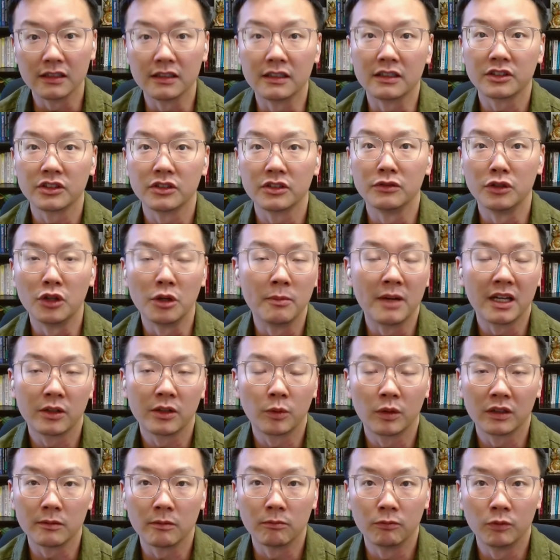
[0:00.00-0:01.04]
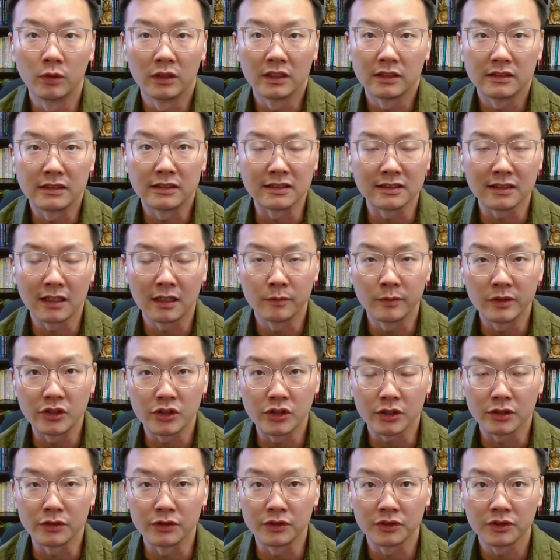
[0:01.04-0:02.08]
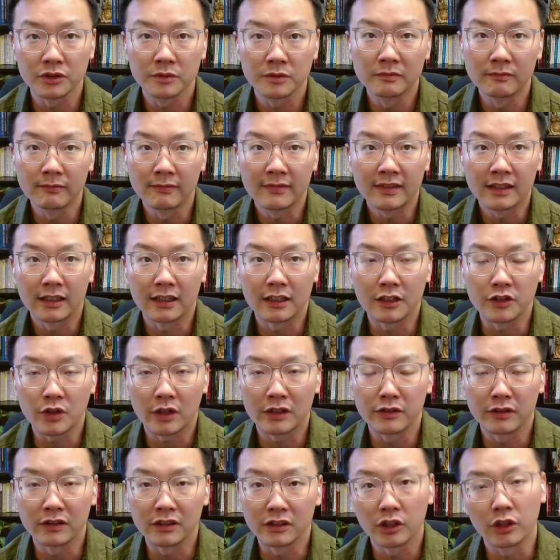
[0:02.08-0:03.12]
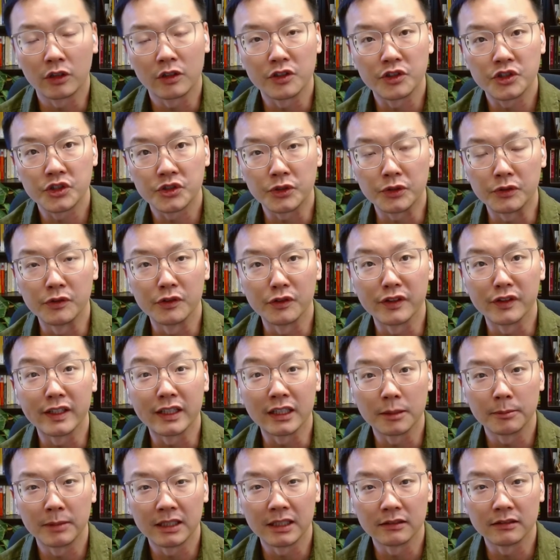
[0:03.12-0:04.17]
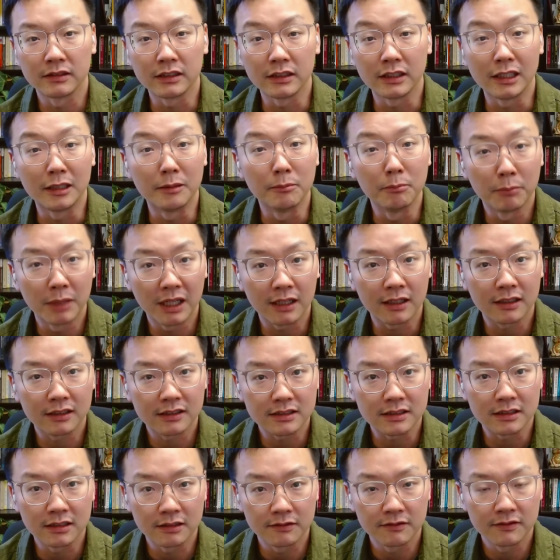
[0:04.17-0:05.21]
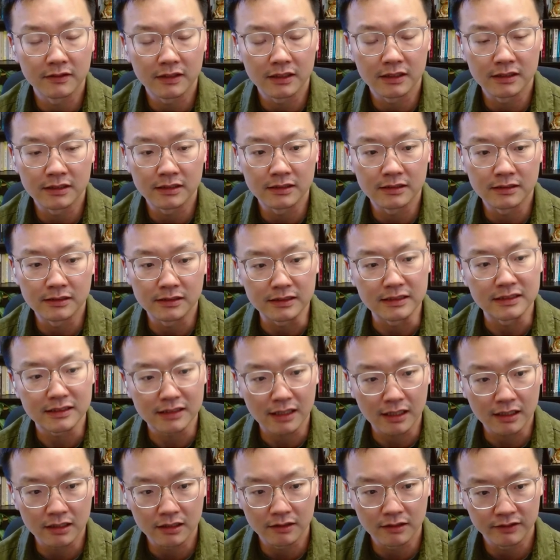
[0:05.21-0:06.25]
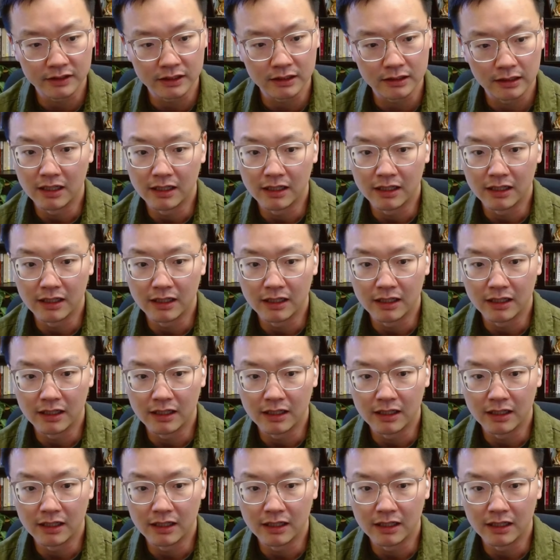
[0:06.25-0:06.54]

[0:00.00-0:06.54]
Like, so no matter what design we choose, I try to encourage students to think about the impact of the design of it.